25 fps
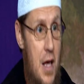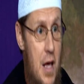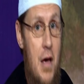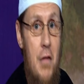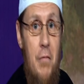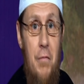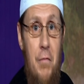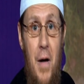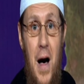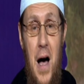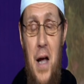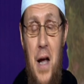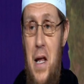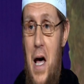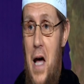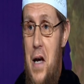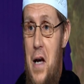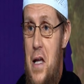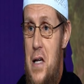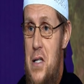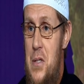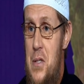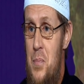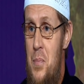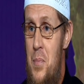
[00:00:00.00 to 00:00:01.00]
Find out
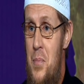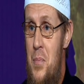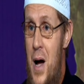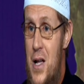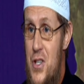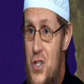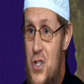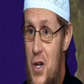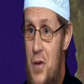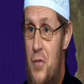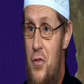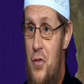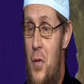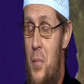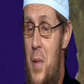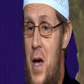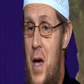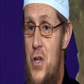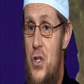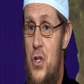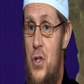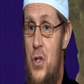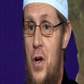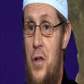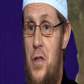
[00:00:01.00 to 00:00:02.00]
as much
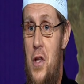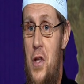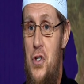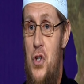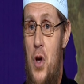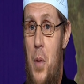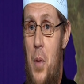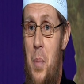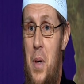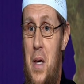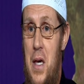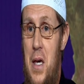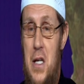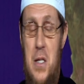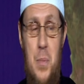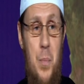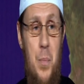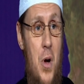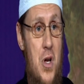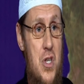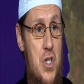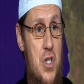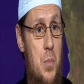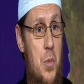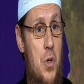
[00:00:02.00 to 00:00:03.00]
information on the topic as
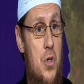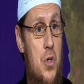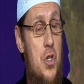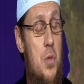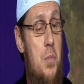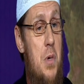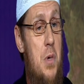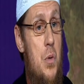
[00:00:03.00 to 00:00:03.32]
possible to be